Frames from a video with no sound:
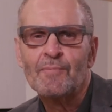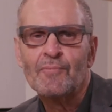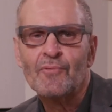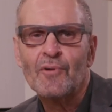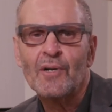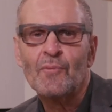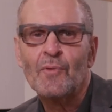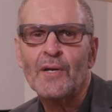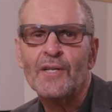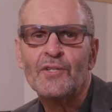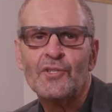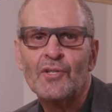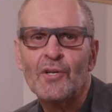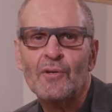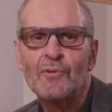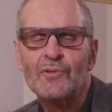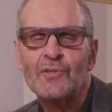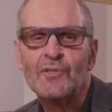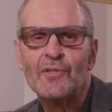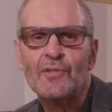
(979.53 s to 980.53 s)
Broadway
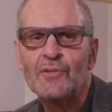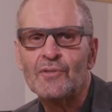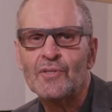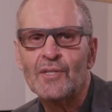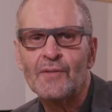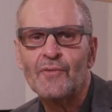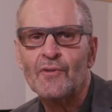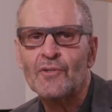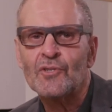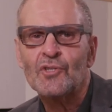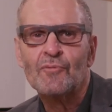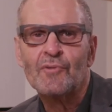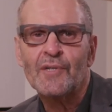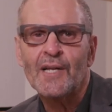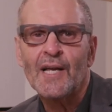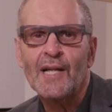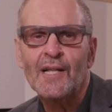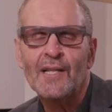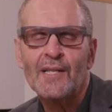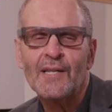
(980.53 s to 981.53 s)
shows are using virtual
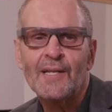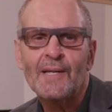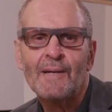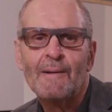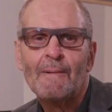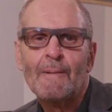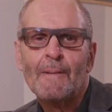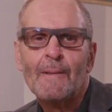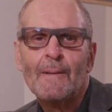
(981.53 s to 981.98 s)
reality.